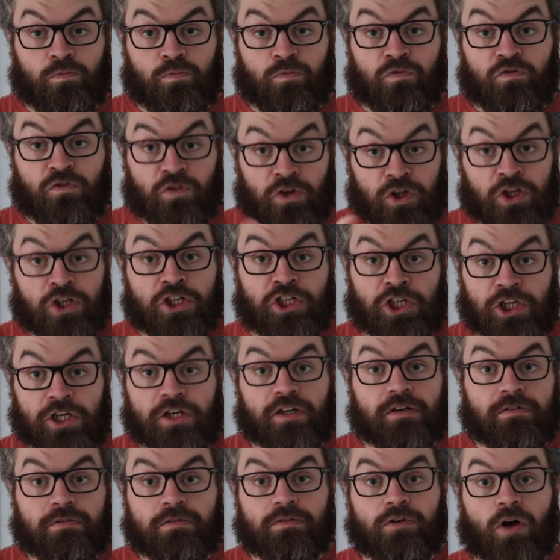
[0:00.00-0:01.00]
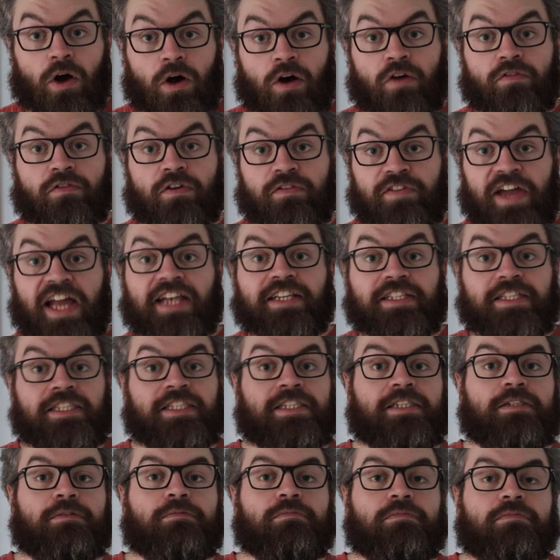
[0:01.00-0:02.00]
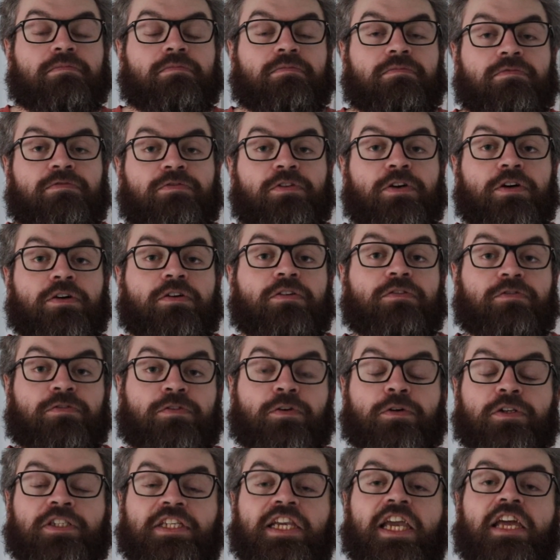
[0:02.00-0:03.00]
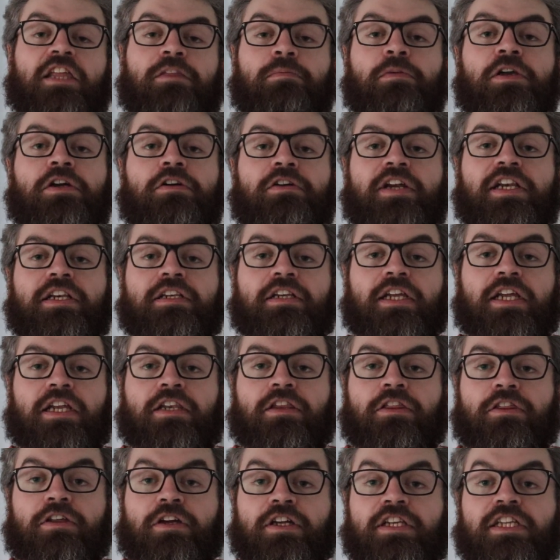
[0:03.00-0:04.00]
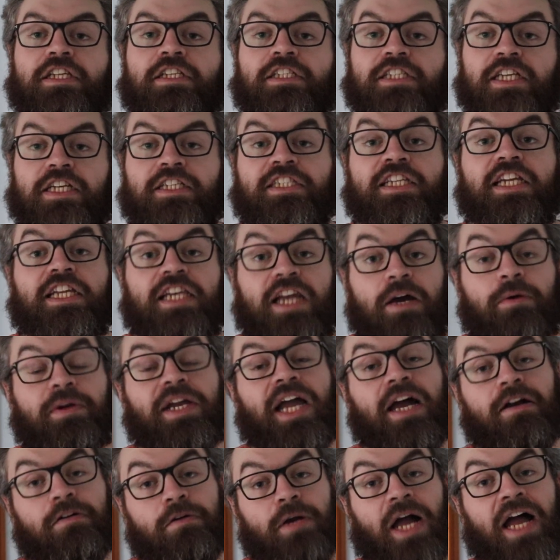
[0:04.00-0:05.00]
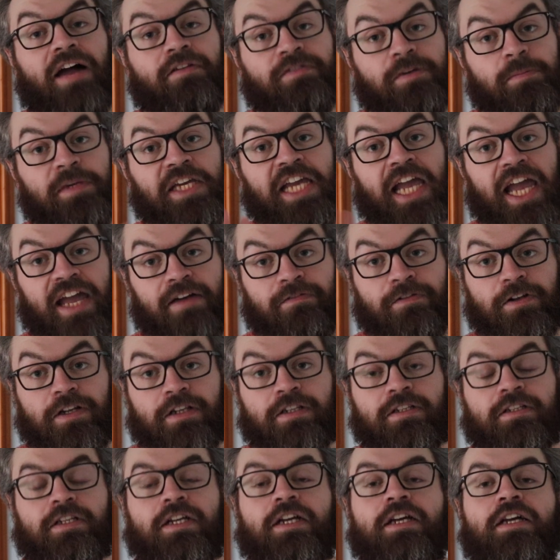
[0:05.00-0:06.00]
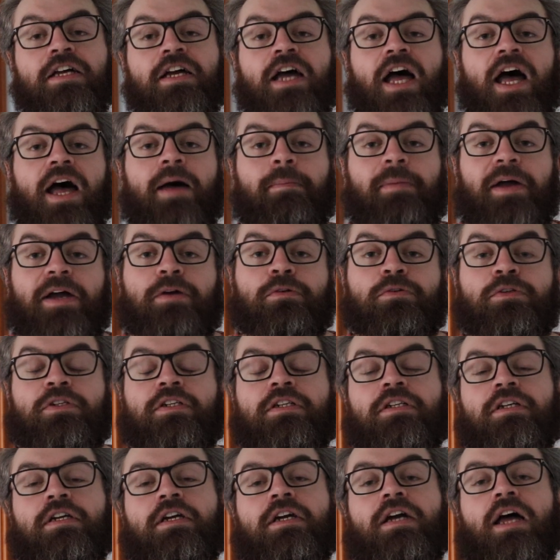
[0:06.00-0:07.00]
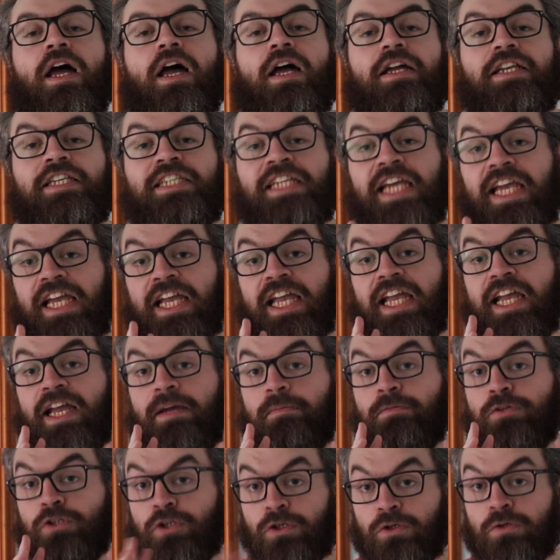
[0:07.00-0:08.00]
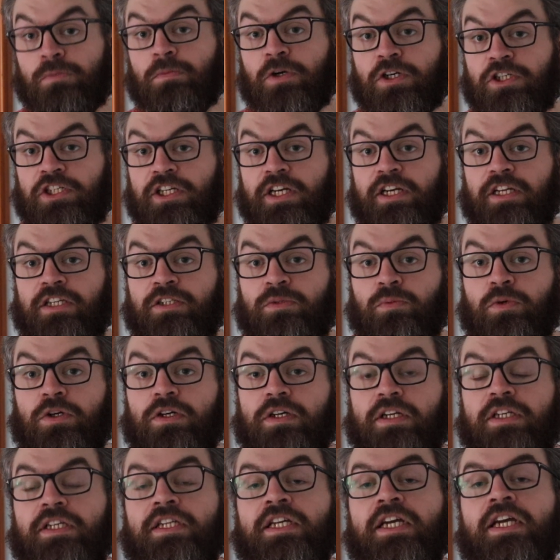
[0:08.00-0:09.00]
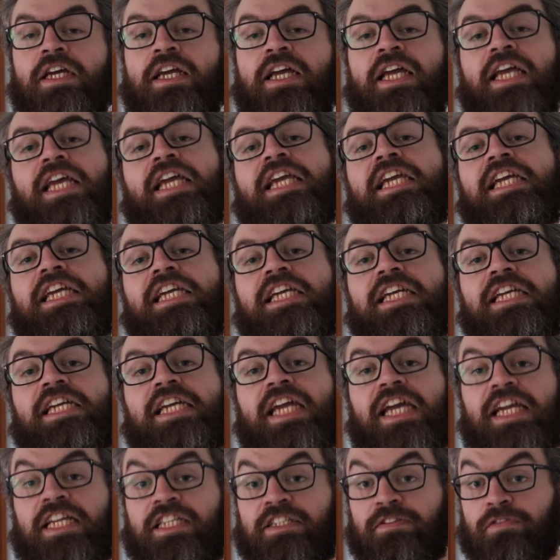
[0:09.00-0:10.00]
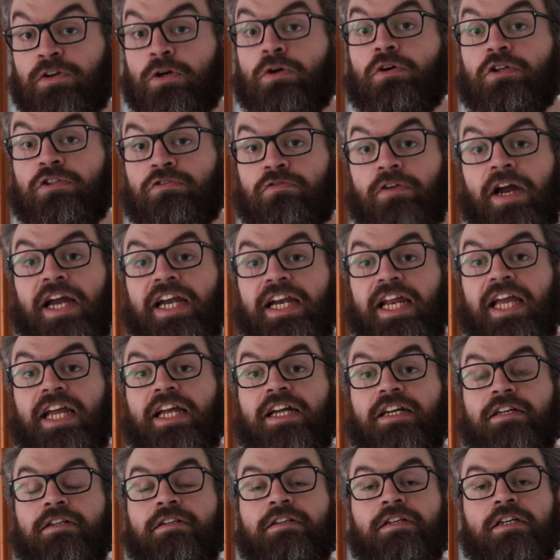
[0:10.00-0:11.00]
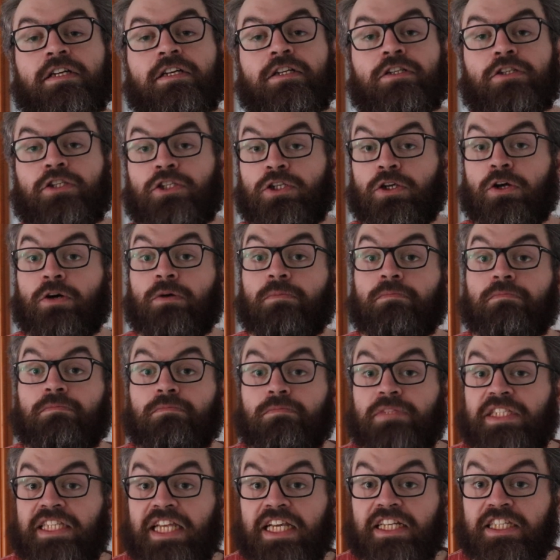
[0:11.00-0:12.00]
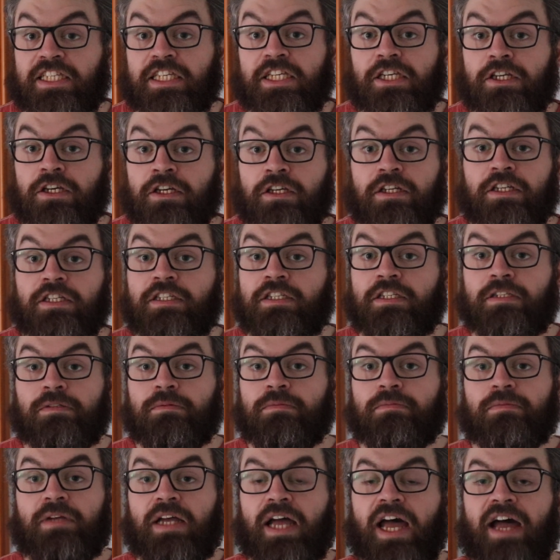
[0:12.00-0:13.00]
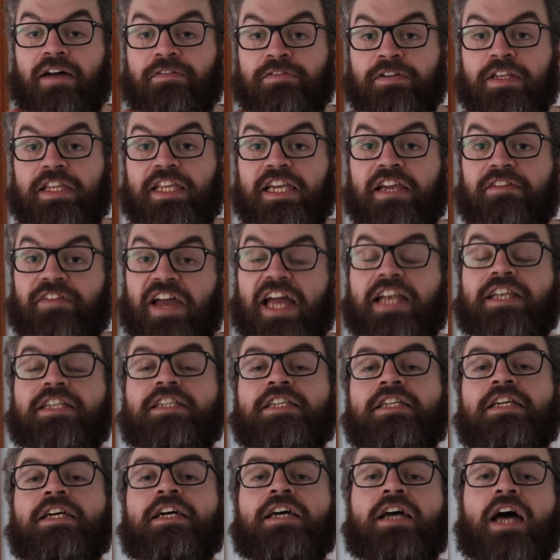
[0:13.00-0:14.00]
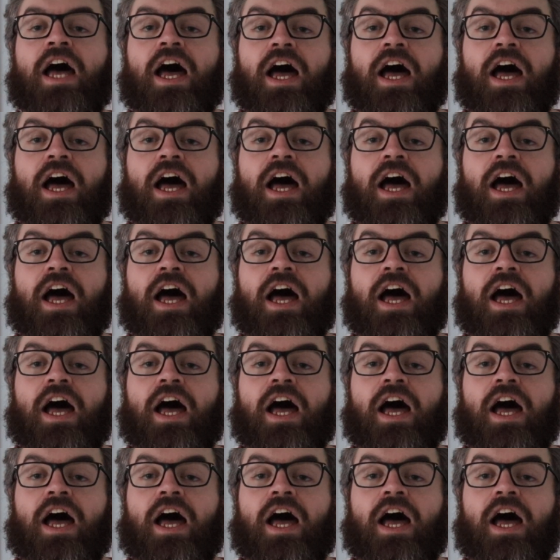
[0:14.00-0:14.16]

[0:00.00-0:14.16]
version of events for Skaithmuir in 1316. Now we have to be careful about taking him too much at his word. He is of course writing some 60 years after the event,